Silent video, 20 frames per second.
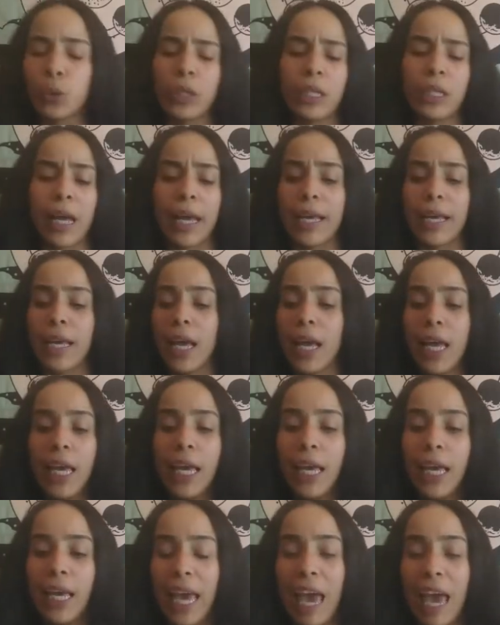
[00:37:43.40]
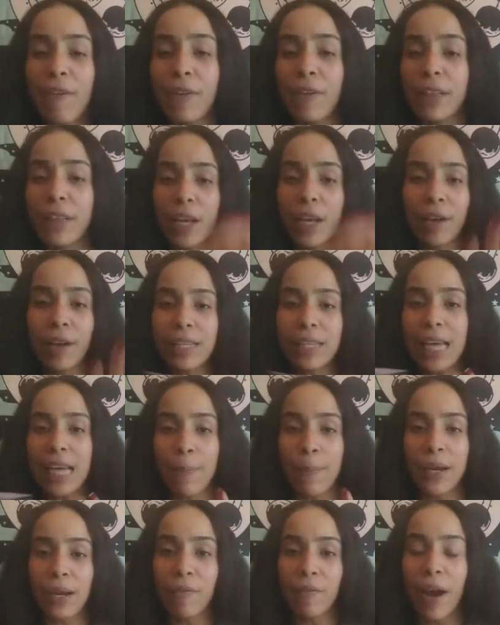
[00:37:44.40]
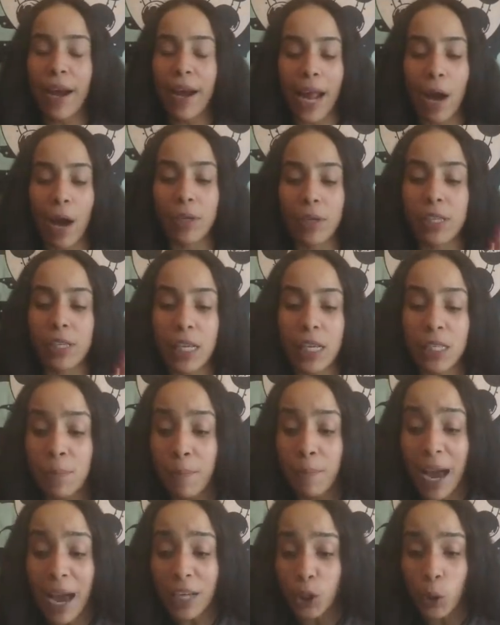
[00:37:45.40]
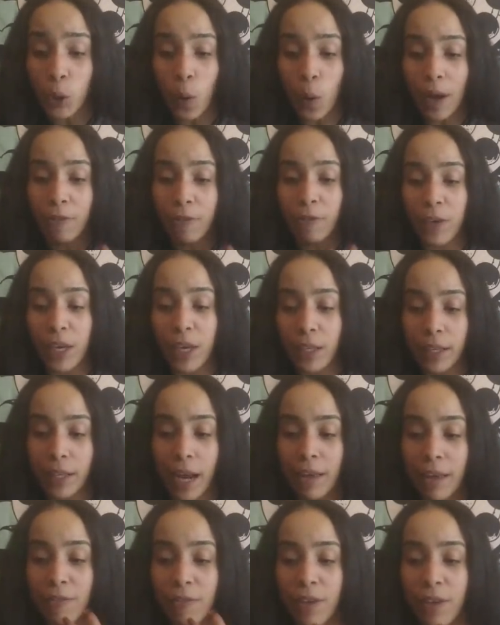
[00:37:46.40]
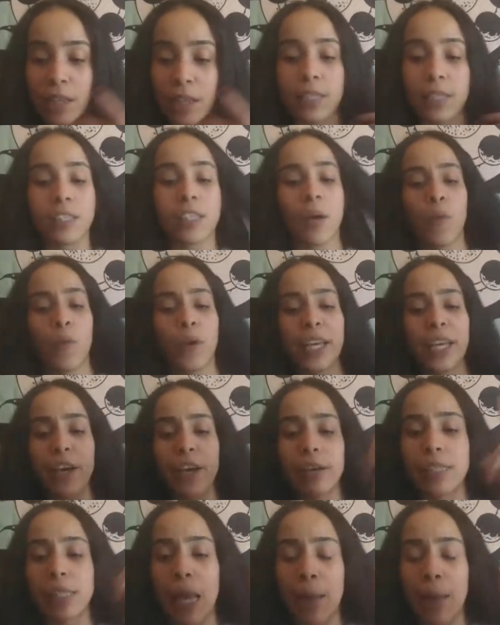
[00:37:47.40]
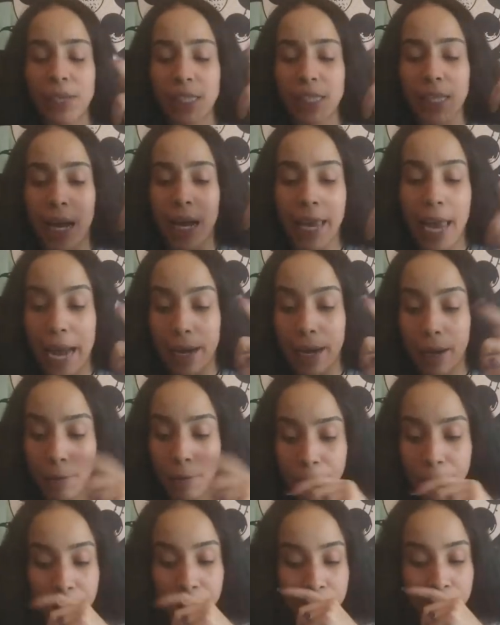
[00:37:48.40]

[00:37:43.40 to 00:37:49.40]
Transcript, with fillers: like, everything that's happening right now is magical. I feel it. I feel it. Someone here's name is Diana.